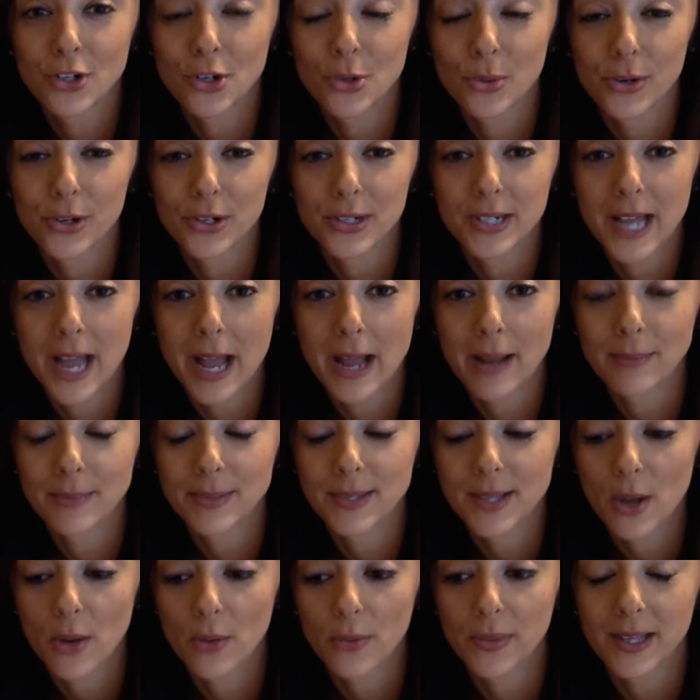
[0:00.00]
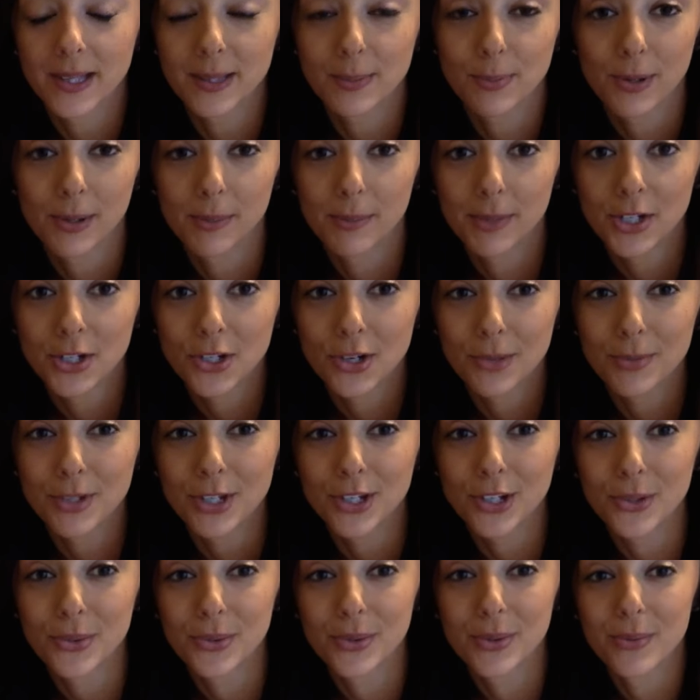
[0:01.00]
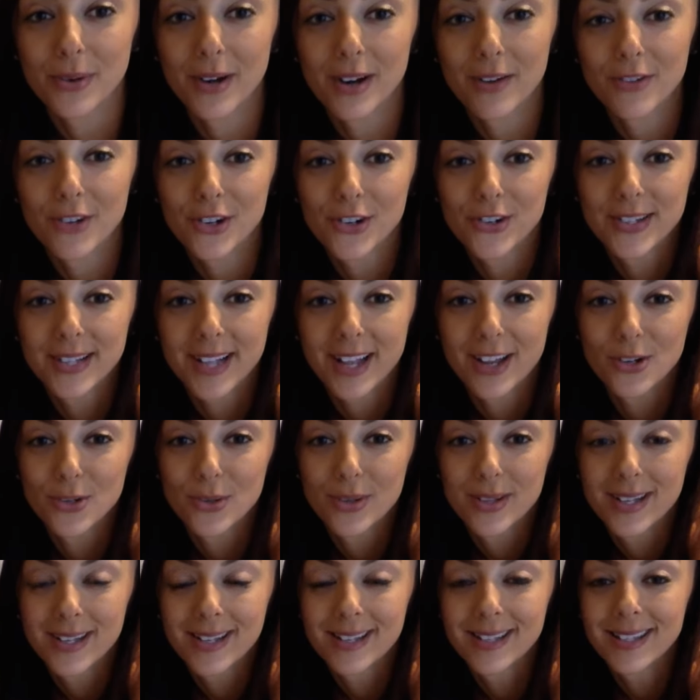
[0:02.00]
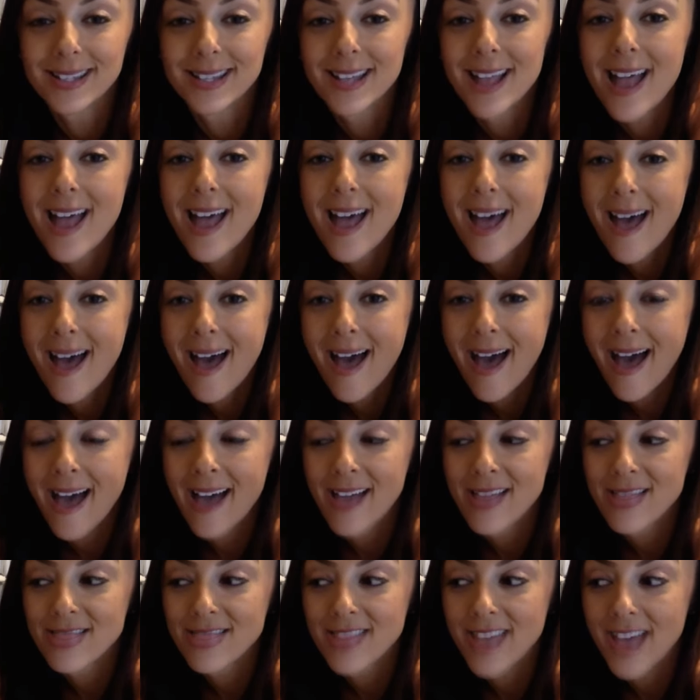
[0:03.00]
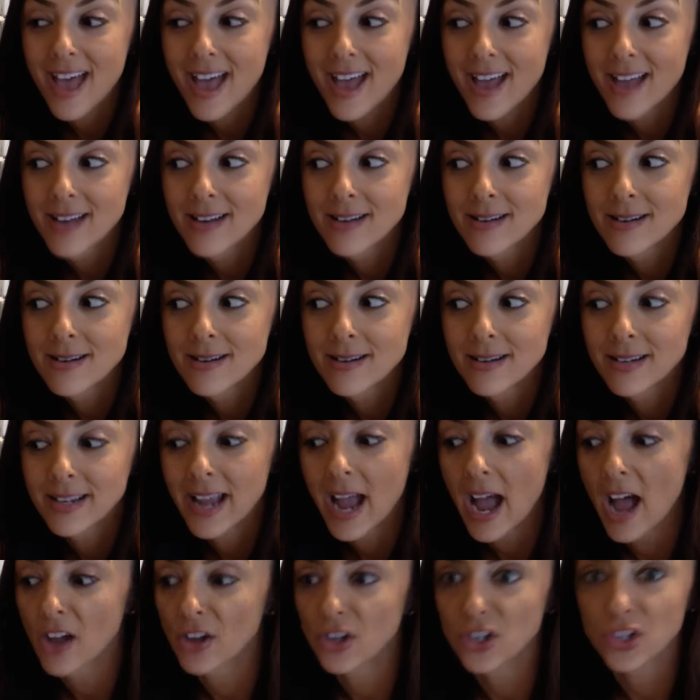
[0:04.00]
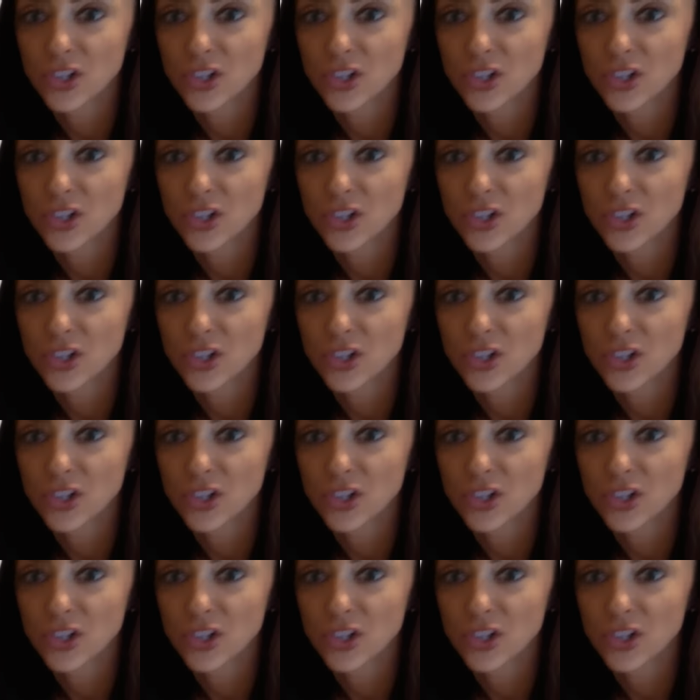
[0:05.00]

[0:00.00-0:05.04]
shorter time. So that's pretty much up to you and whatever your schedule is. And then, yeah, I'll